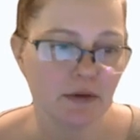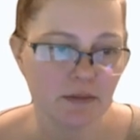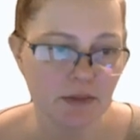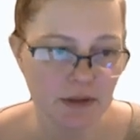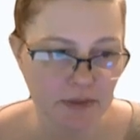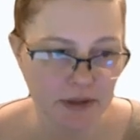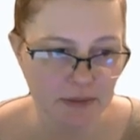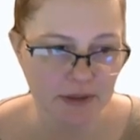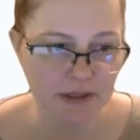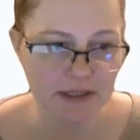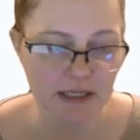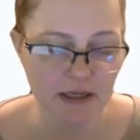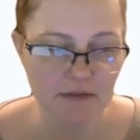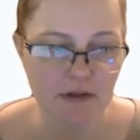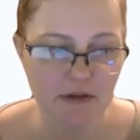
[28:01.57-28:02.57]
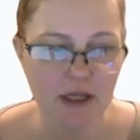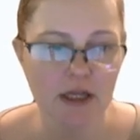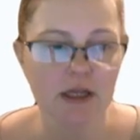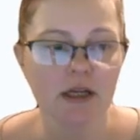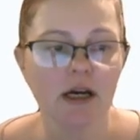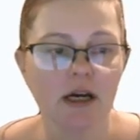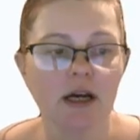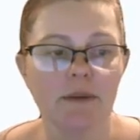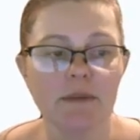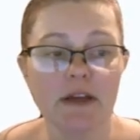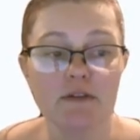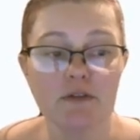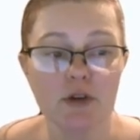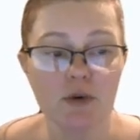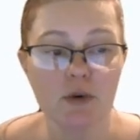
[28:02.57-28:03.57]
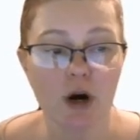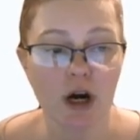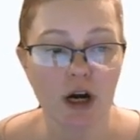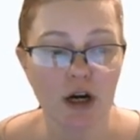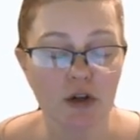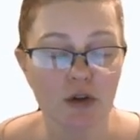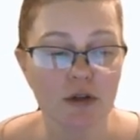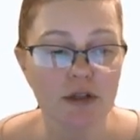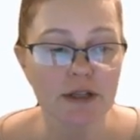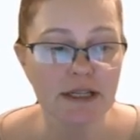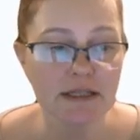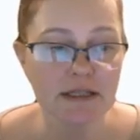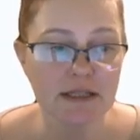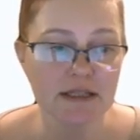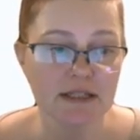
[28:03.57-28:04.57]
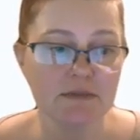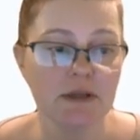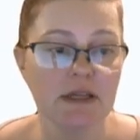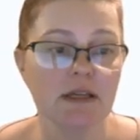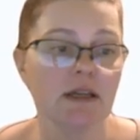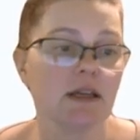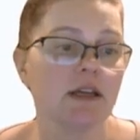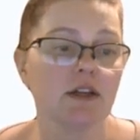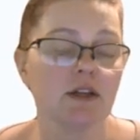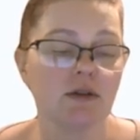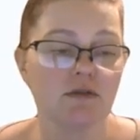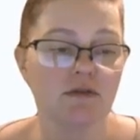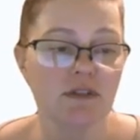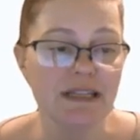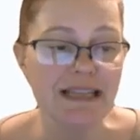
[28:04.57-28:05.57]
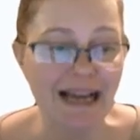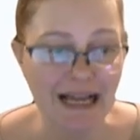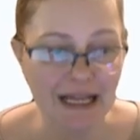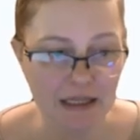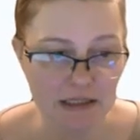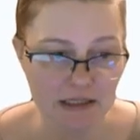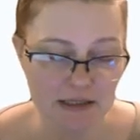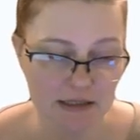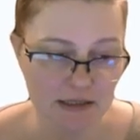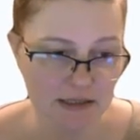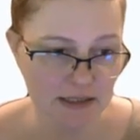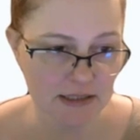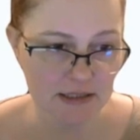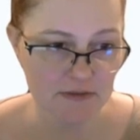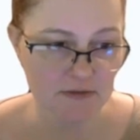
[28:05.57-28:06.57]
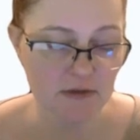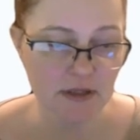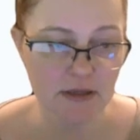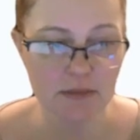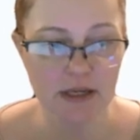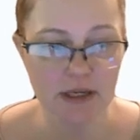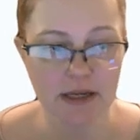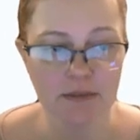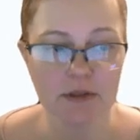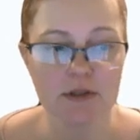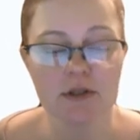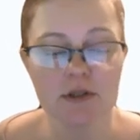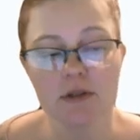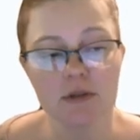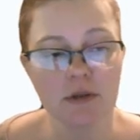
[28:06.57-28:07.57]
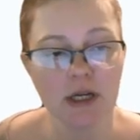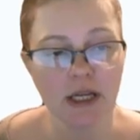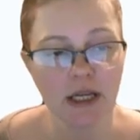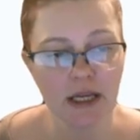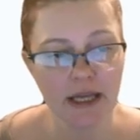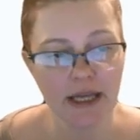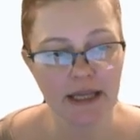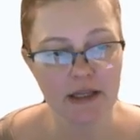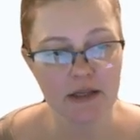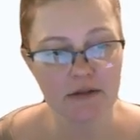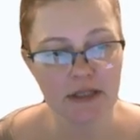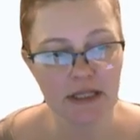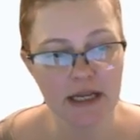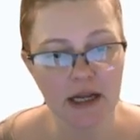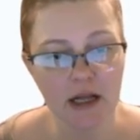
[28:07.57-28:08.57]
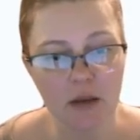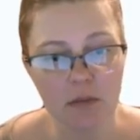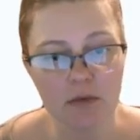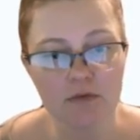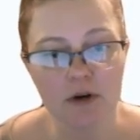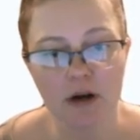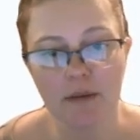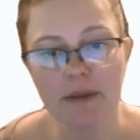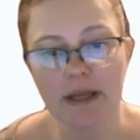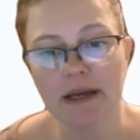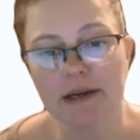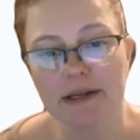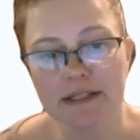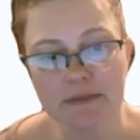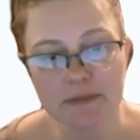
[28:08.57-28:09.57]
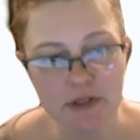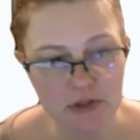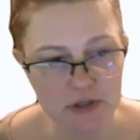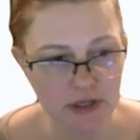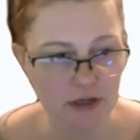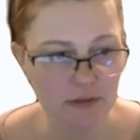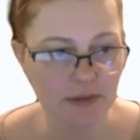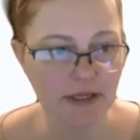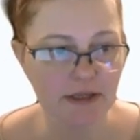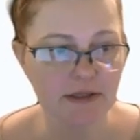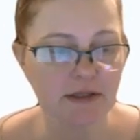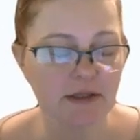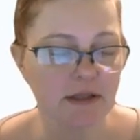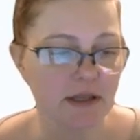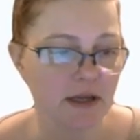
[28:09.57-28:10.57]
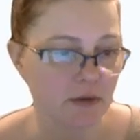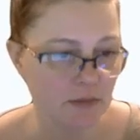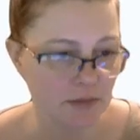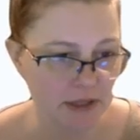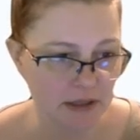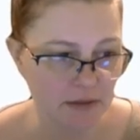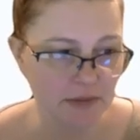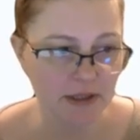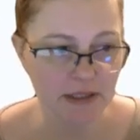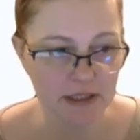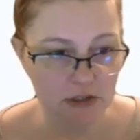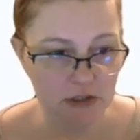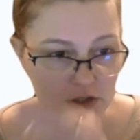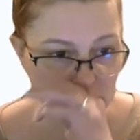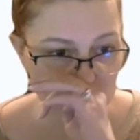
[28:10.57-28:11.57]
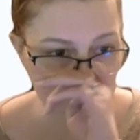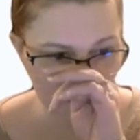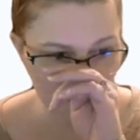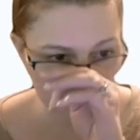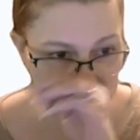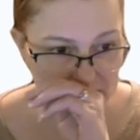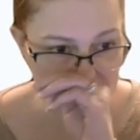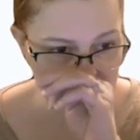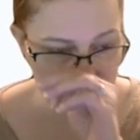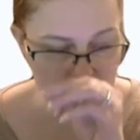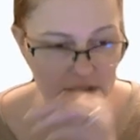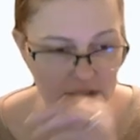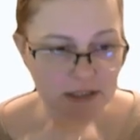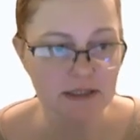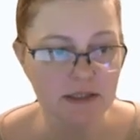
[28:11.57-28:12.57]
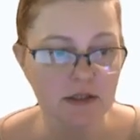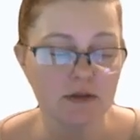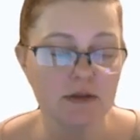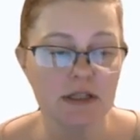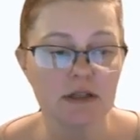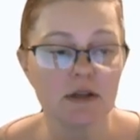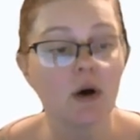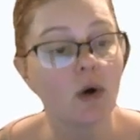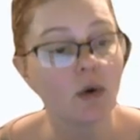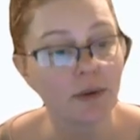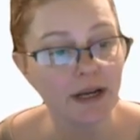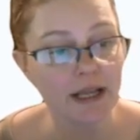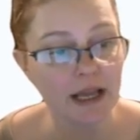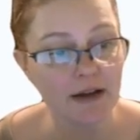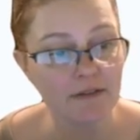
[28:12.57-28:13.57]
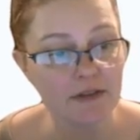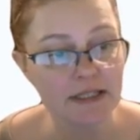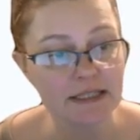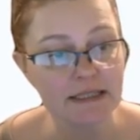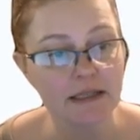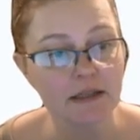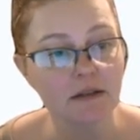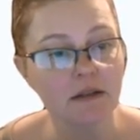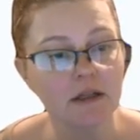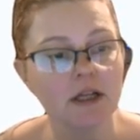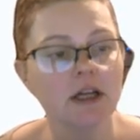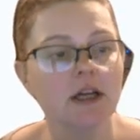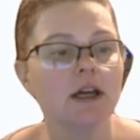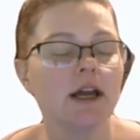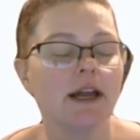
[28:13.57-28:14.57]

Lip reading: that would be rehabilitative. If you are learning to speak and you've not successfully been able to, and you need help from a speech therapist, then that would be habilitation. So habilitation is you didn't already have the skill